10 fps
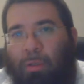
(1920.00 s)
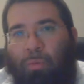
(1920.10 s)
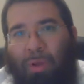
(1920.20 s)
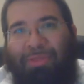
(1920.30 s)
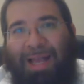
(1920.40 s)

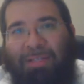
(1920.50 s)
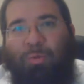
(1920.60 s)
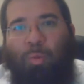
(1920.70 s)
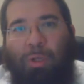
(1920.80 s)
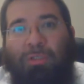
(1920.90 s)
Well,
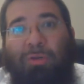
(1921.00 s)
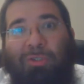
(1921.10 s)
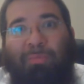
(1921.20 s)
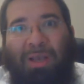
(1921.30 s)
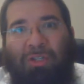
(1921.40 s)
that's what's so
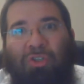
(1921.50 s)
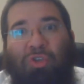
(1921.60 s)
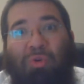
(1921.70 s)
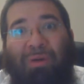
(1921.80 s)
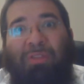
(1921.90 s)
special.
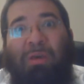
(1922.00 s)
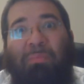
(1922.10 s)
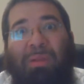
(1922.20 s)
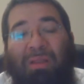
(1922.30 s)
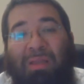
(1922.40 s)
You have the
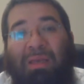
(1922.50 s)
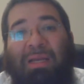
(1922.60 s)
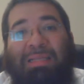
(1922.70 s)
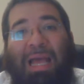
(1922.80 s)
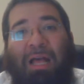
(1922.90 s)
ability
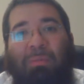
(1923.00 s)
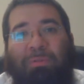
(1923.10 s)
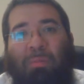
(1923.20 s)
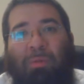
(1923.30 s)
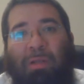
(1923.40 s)
to help
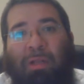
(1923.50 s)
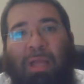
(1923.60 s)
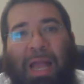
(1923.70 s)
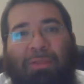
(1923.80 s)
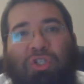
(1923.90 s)
someone.
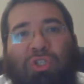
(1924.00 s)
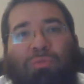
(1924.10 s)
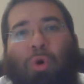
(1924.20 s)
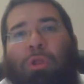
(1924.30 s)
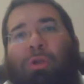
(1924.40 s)
And the
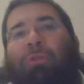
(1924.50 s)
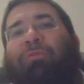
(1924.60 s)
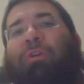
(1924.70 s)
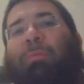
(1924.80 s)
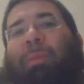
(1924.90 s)
smaller you
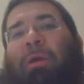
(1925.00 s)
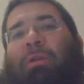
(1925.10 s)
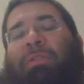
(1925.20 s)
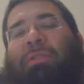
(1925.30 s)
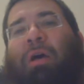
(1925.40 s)
feel about
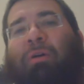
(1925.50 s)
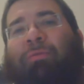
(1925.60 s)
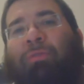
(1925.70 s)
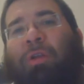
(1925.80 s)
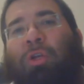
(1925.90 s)

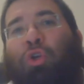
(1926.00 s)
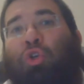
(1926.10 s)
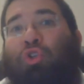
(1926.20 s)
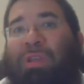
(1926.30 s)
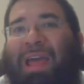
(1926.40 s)
yourself,
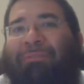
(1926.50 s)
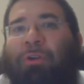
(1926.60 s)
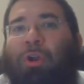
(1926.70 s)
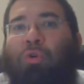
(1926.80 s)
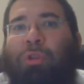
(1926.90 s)
because you never
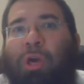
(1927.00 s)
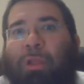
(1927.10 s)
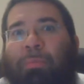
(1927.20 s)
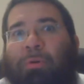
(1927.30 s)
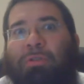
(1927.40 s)
know who the
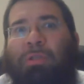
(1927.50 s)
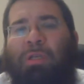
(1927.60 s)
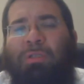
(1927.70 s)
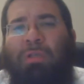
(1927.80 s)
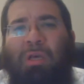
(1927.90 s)
other person
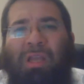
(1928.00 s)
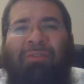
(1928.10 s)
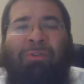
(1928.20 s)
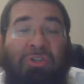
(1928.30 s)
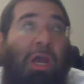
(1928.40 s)
is. Now,
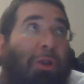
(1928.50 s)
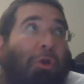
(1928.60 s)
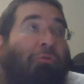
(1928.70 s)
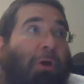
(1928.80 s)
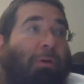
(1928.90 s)
even say, I
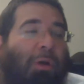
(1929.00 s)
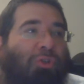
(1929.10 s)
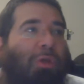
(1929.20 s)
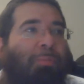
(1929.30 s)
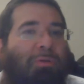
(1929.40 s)
know very much
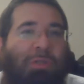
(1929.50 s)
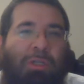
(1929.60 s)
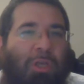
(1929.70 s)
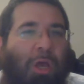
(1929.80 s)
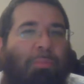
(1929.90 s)
who the person
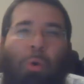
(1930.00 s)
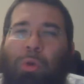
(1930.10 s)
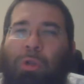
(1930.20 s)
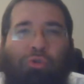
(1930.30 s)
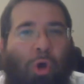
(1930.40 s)
is, but
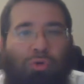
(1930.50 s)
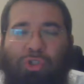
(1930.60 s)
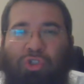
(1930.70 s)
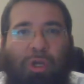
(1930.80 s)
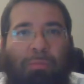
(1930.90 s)
we don't know
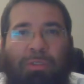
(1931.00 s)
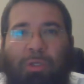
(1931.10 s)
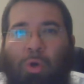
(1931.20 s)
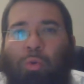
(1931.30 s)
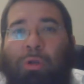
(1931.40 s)
neshamas.
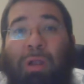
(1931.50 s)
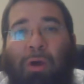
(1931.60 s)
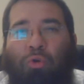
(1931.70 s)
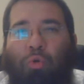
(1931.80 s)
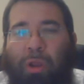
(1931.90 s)
We don't know
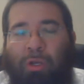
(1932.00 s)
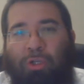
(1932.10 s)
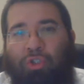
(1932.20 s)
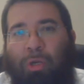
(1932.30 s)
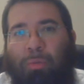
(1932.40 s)
how great a
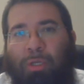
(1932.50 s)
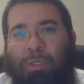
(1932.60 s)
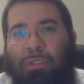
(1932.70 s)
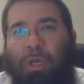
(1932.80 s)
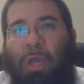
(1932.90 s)
neshama
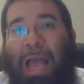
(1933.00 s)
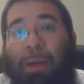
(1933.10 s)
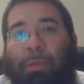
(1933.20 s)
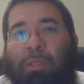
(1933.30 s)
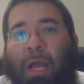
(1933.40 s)
is.
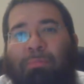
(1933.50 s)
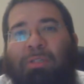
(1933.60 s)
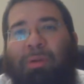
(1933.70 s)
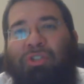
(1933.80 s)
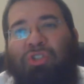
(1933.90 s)
How many times did
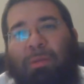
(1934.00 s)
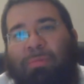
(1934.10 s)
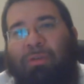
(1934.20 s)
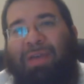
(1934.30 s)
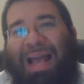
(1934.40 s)
the Baal Shem
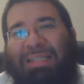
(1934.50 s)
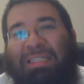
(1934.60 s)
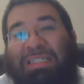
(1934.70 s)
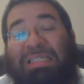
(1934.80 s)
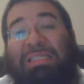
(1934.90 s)
Tov
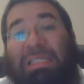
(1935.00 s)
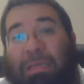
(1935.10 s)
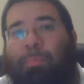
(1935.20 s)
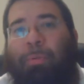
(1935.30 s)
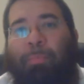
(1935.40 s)
ask a
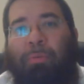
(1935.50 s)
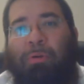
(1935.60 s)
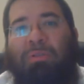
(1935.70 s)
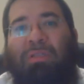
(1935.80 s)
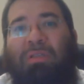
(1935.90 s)
simple
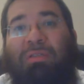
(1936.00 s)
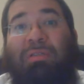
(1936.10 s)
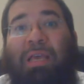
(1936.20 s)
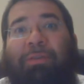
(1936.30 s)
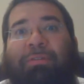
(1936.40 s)
person to
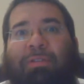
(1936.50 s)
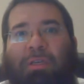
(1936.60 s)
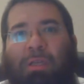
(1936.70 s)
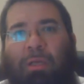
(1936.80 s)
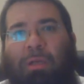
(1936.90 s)
save a
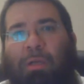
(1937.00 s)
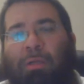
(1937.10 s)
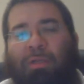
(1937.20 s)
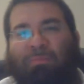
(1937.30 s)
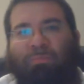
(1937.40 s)
city?
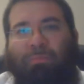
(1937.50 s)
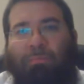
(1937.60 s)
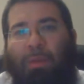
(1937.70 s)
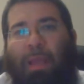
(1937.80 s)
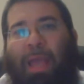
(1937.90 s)

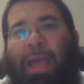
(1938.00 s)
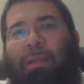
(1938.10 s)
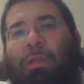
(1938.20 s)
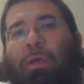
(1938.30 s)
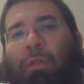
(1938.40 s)

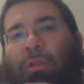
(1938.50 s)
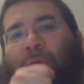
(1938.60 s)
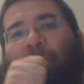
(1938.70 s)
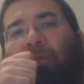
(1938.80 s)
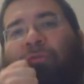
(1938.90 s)
And
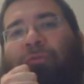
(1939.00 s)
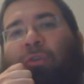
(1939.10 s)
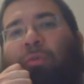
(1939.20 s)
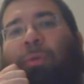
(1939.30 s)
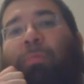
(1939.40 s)
the
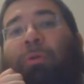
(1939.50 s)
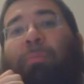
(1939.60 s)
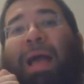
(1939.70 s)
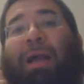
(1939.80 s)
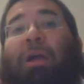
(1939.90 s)
further we pull
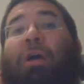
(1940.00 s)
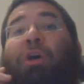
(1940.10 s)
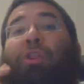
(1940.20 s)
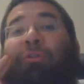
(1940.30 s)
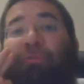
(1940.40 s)
back,
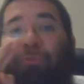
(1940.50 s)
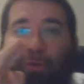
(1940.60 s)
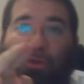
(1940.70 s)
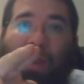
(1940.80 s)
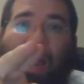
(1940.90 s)
the
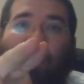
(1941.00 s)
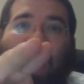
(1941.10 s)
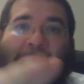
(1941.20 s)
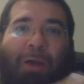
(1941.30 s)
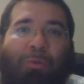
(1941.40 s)
further our
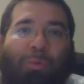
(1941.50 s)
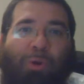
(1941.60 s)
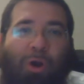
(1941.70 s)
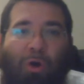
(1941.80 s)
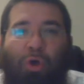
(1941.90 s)
arrow will
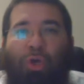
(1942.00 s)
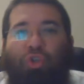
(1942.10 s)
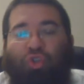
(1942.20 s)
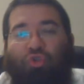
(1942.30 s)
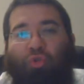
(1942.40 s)
go.
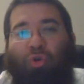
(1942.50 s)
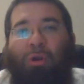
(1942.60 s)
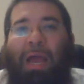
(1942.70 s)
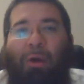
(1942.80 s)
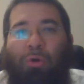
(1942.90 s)
The
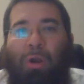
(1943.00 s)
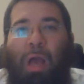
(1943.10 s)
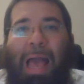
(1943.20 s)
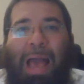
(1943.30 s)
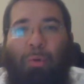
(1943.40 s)
stronger our
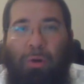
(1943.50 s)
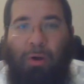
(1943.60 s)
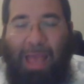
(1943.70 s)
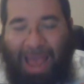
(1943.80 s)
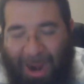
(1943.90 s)

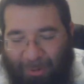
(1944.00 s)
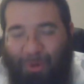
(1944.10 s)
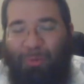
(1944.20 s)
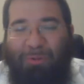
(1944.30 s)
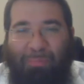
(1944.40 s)

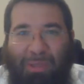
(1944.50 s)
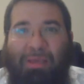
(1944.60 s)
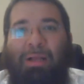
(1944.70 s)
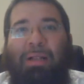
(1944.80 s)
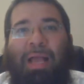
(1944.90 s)
arrow will
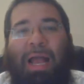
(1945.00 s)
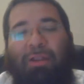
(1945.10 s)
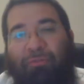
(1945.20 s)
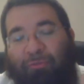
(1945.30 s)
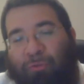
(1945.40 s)
be,
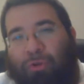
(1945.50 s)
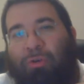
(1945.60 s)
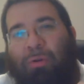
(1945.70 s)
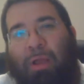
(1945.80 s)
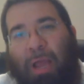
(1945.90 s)
and the
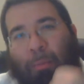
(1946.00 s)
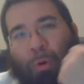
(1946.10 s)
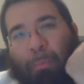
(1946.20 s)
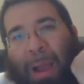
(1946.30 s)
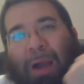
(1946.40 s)
further and
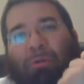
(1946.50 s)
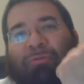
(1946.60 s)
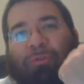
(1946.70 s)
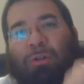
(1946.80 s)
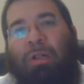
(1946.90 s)
more
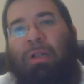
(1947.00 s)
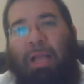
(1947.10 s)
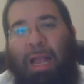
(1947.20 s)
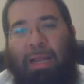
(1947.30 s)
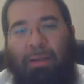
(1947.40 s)
powerful,
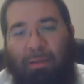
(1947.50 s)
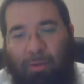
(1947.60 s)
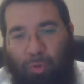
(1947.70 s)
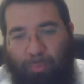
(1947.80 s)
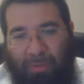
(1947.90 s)
and
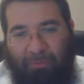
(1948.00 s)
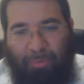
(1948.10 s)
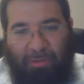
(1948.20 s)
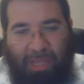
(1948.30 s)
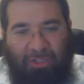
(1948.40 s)
will give
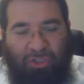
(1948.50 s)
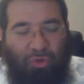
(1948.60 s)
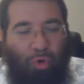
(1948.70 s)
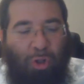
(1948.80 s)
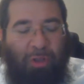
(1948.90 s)
protection
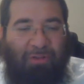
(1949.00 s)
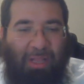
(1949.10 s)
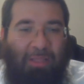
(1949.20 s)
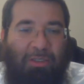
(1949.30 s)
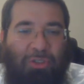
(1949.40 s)
to all of
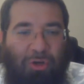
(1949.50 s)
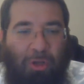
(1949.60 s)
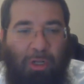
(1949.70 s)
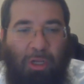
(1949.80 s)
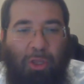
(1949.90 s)
Klal Yisrael.
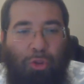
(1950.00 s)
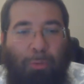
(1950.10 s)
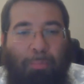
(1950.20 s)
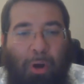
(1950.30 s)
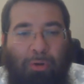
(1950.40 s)
The
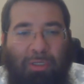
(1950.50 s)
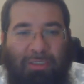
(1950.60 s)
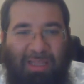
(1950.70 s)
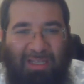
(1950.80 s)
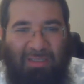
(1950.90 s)

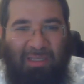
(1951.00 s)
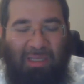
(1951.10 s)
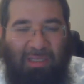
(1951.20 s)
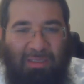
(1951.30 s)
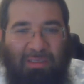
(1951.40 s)
bonus lesson
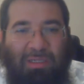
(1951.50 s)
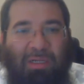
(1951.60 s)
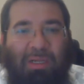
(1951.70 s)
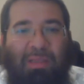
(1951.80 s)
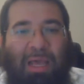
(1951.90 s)
is
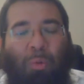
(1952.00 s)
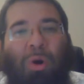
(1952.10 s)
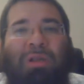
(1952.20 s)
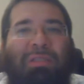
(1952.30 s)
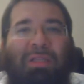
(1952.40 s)
that
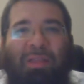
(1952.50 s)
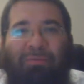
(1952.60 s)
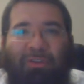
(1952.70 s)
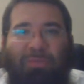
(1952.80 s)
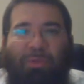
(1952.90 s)
what is the
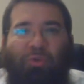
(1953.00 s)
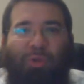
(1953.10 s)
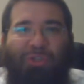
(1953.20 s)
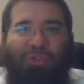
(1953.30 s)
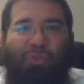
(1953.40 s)
difference
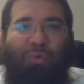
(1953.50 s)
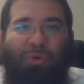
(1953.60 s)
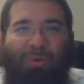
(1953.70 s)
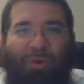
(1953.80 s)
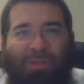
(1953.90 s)
between a
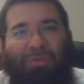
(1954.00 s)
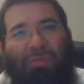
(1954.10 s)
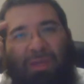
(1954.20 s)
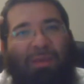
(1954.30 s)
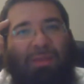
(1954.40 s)
sword? What do you
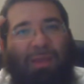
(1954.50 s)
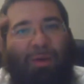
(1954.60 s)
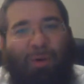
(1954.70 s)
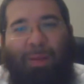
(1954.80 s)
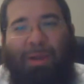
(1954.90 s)
think?
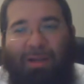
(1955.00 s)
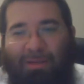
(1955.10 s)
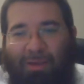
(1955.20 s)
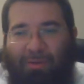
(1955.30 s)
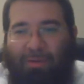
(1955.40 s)
I'm not going to
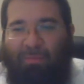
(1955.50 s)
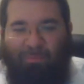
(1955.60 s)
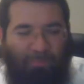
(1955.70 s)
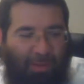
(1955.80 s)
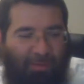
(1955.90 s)
tell you.
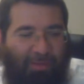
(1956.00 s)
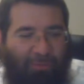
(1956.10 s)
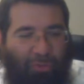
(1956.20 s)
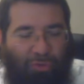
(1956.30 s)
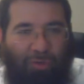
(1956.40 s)
I'll only
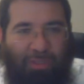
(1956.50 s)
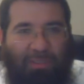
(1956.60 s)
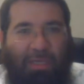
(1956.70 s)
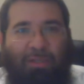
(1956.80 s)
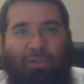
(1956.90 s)
give you 30
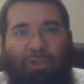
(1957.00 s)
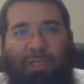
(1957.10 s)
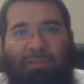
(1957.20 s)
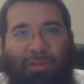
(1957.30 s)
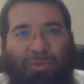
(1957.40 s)
seconds or
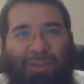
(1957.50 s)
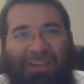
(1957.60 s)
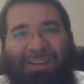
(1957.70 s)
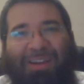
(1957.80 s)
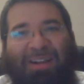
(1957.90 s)
less to think.